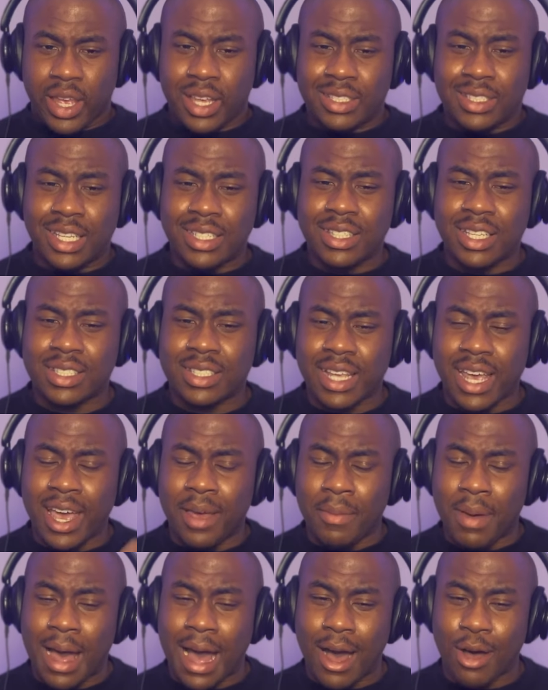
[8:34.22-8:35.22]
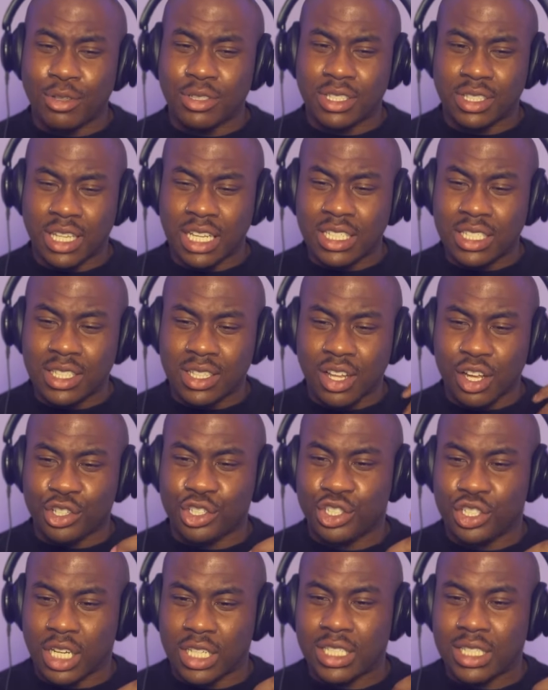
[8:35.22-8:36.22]
Is this the same house? This looks
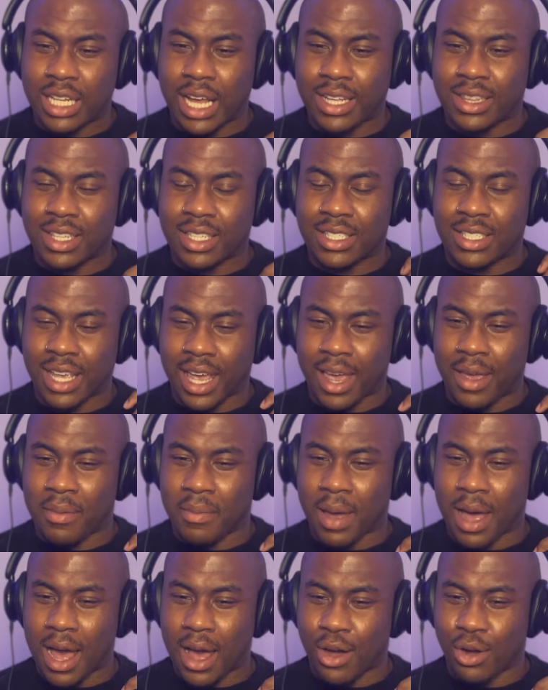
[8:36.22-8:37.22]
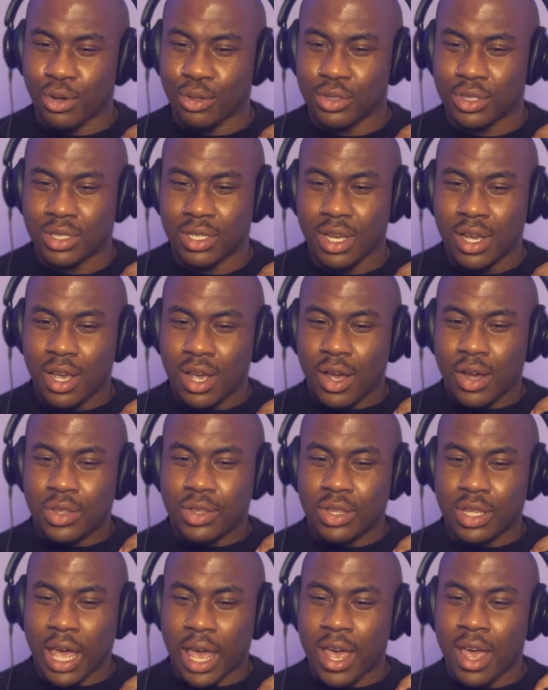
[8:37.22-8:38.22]
just like the same house
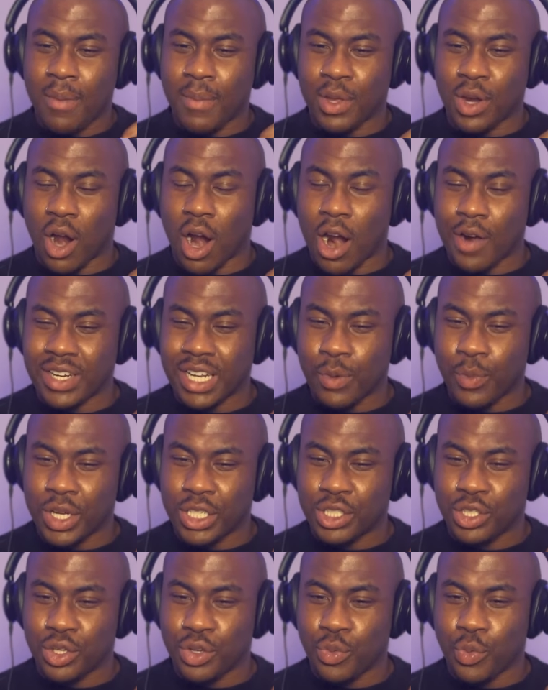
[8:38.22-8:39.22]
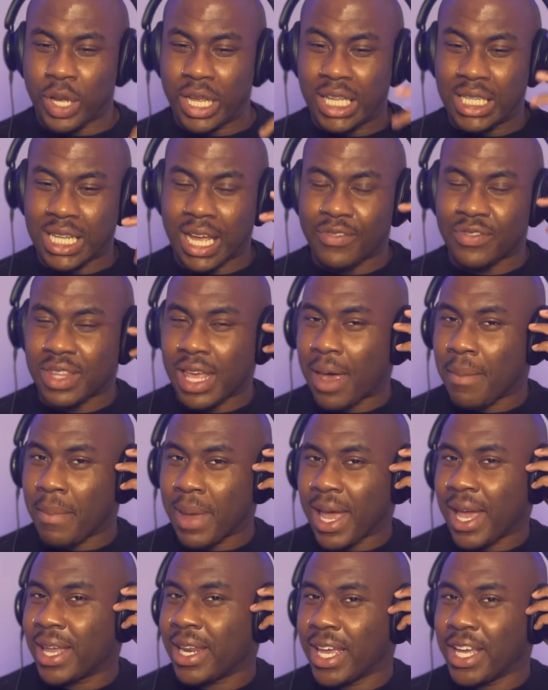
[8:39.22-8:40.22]
that him and Arya went to when he left that
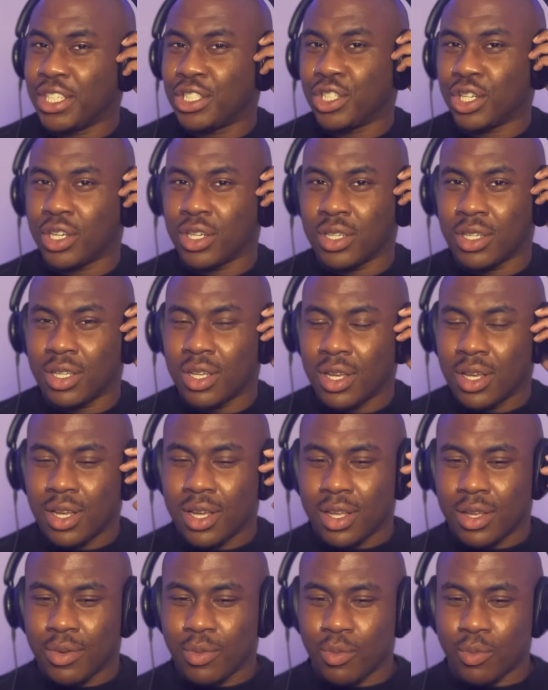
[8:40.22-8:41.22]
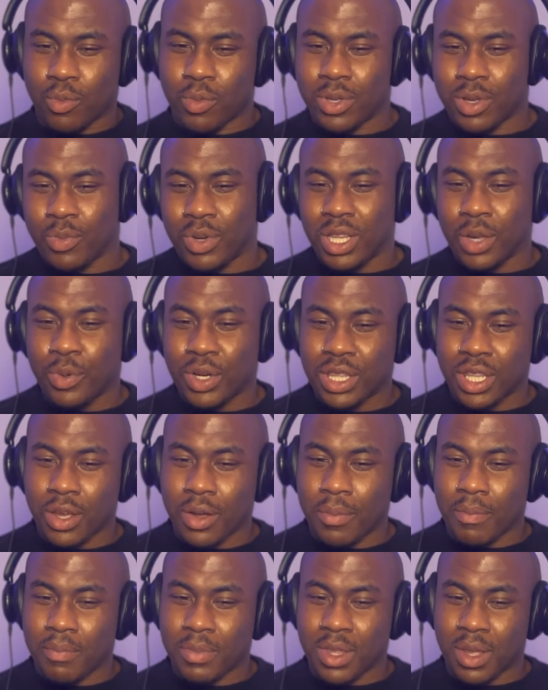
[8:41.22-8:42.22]
man injured, when they were with
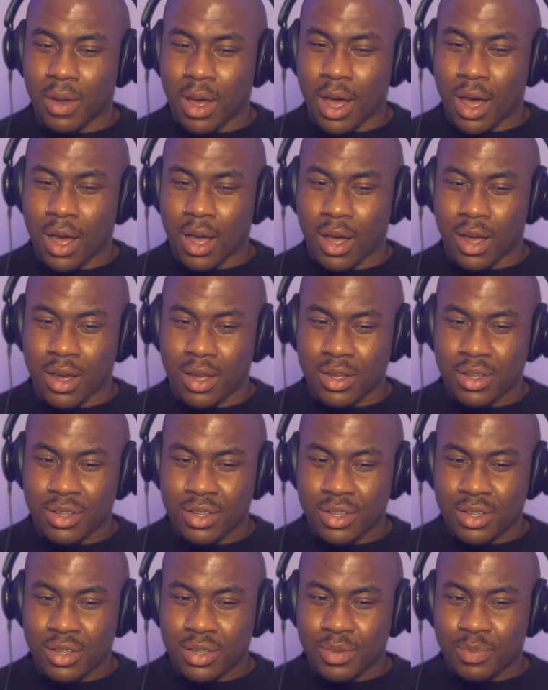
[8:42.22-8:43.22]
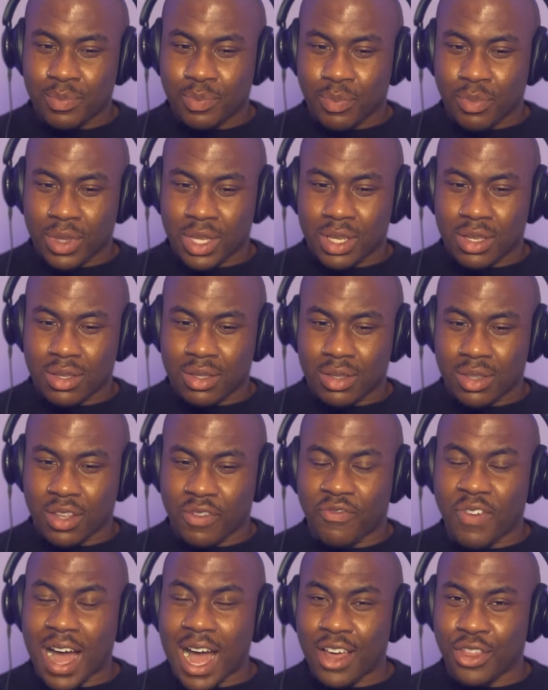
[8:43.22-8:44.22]
the the uh, the
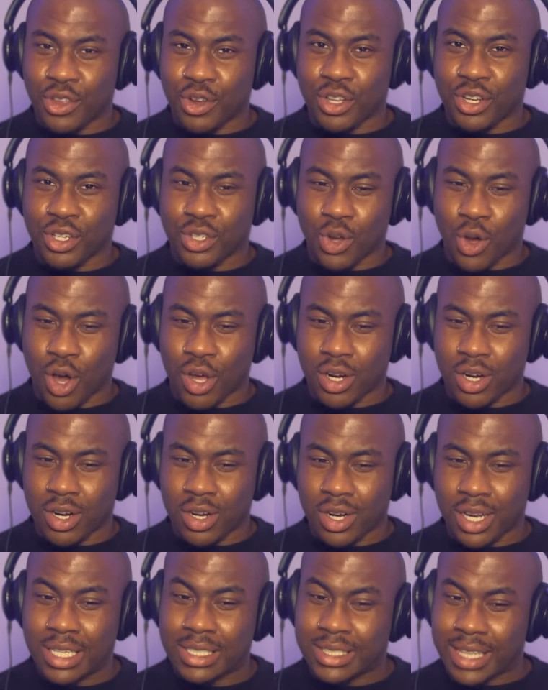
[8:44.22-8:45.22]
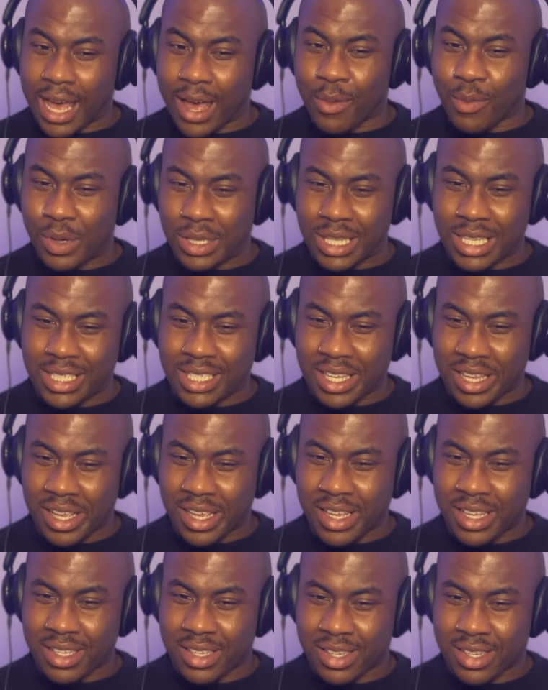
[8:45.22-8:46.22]
father and the daughter. Is that what this
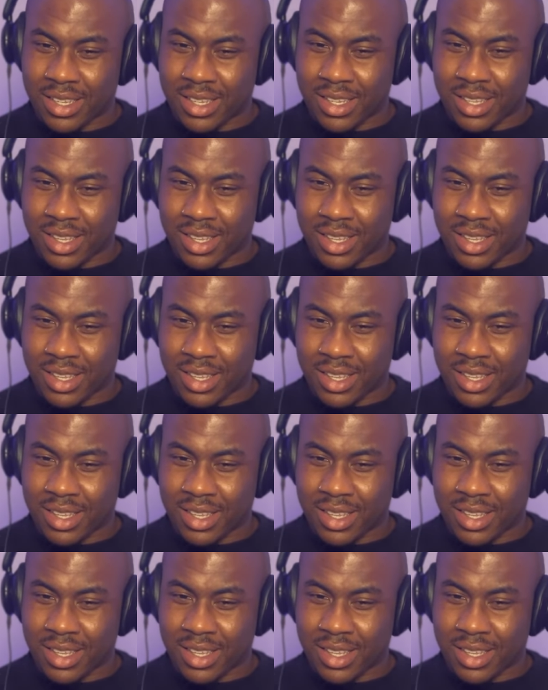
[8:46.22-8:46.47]
is?